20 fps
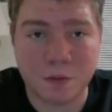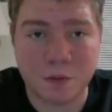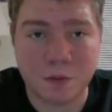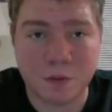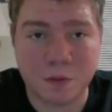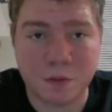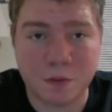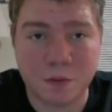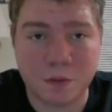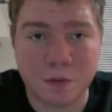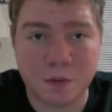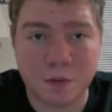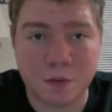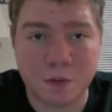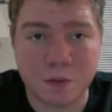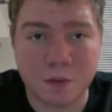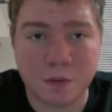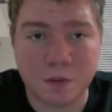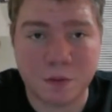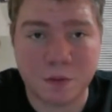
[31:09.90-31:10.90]
Yep.
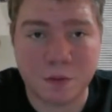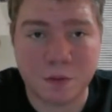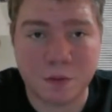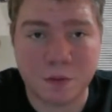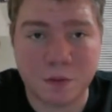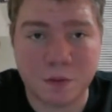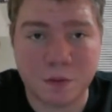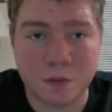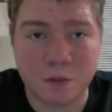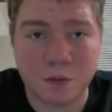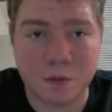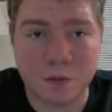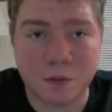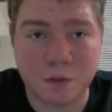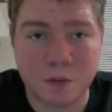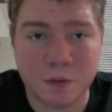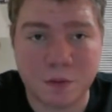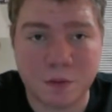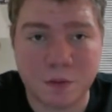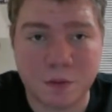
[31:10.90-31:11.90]

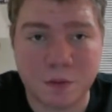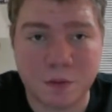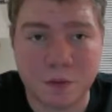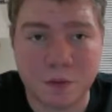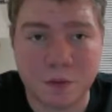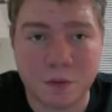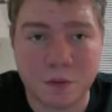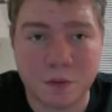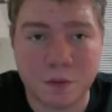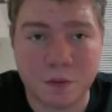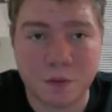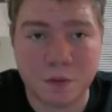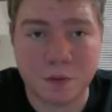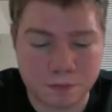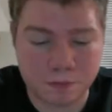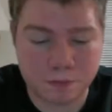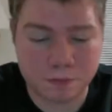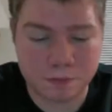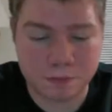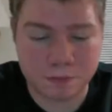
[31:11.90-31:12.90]
So,
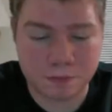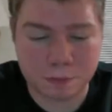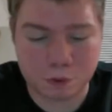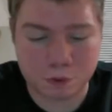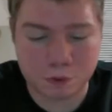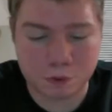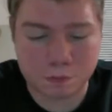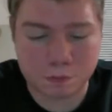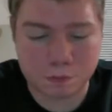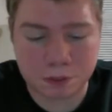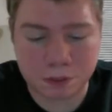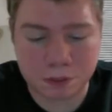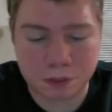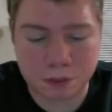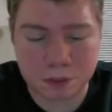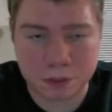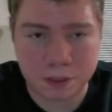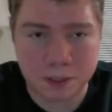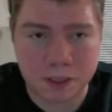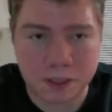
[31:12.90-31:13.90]
oops.
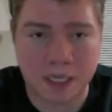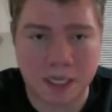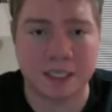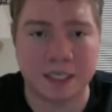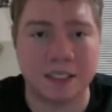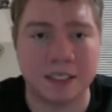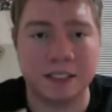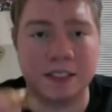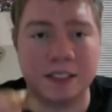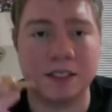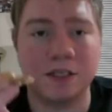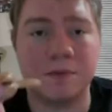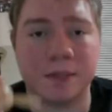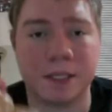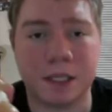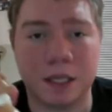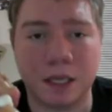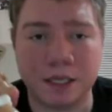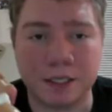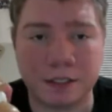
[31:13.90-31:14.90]
Yeah, and it's a little bit light
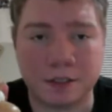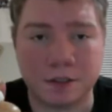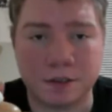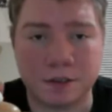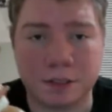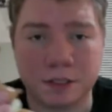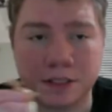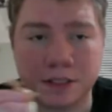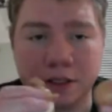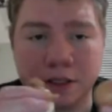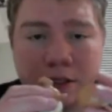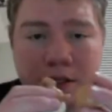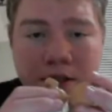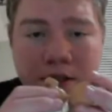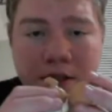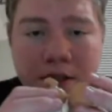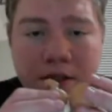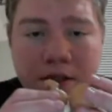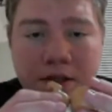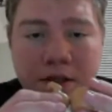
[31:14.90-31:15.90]
too. You see,
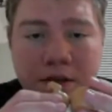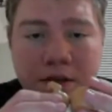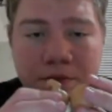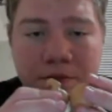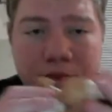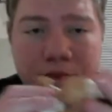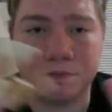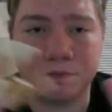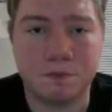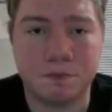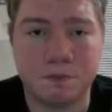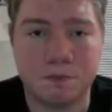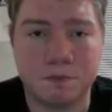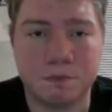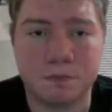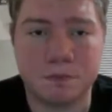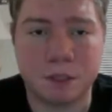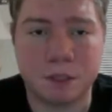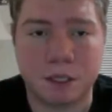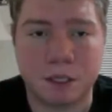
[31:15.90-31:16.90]

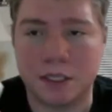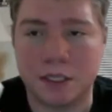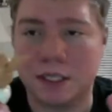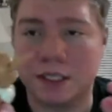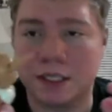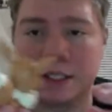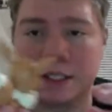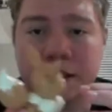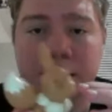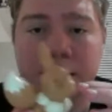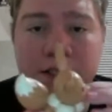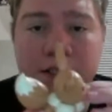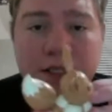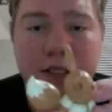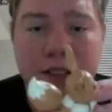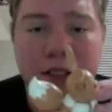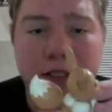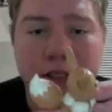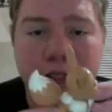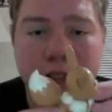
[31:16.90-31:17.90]
like it's easy,
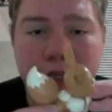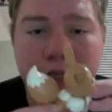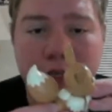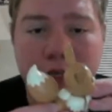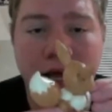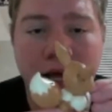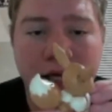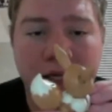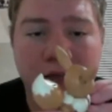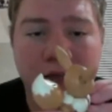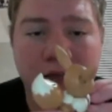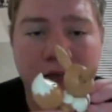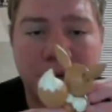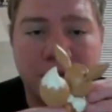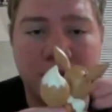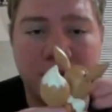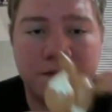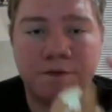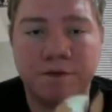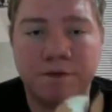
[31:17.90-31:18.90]
it's light and
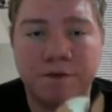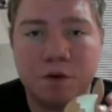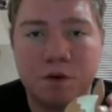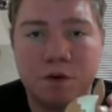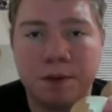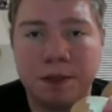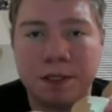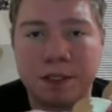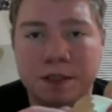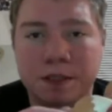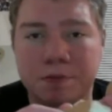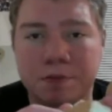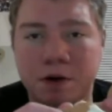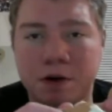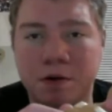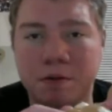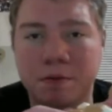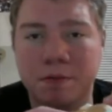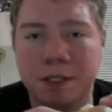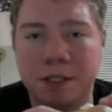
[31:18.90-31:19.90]
playful, but the problem
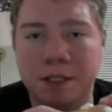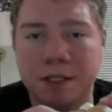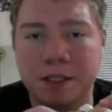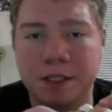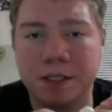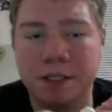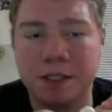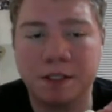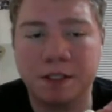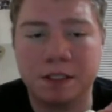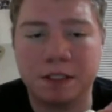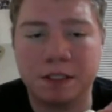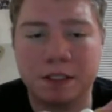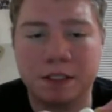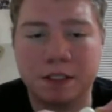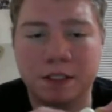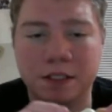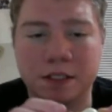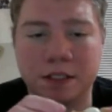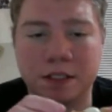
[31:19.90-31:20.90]
is
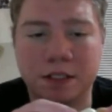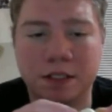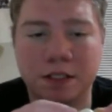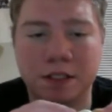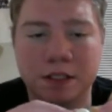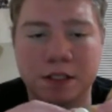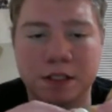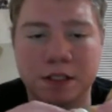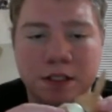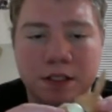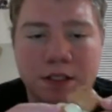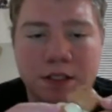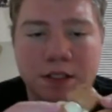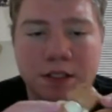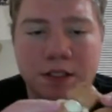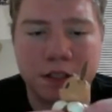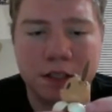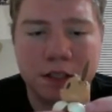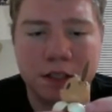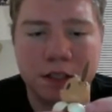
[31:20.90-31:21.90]
it's
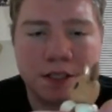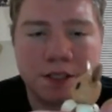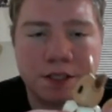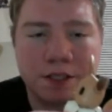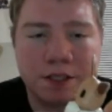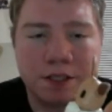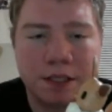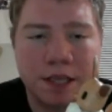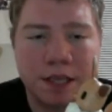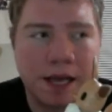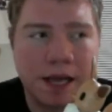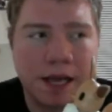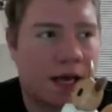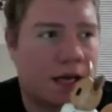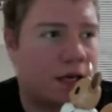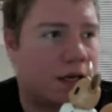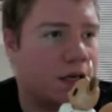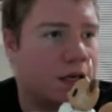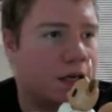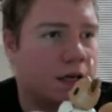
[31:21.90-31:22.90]
just that.
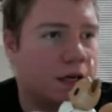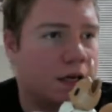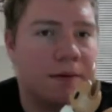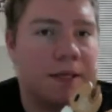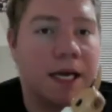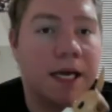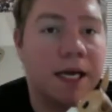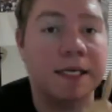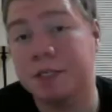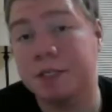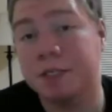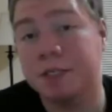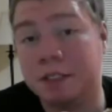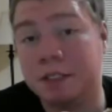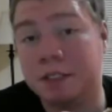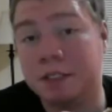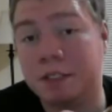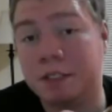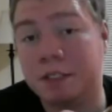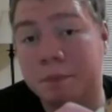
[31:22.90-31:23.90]
I mean, I get it because
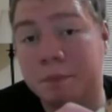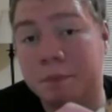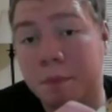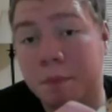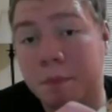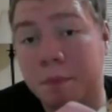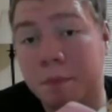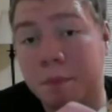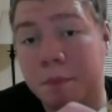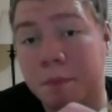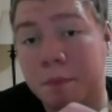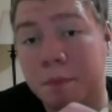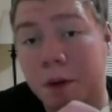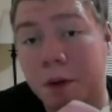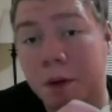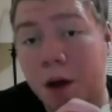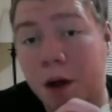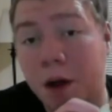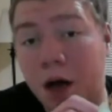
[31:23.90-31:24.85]
it's the model, but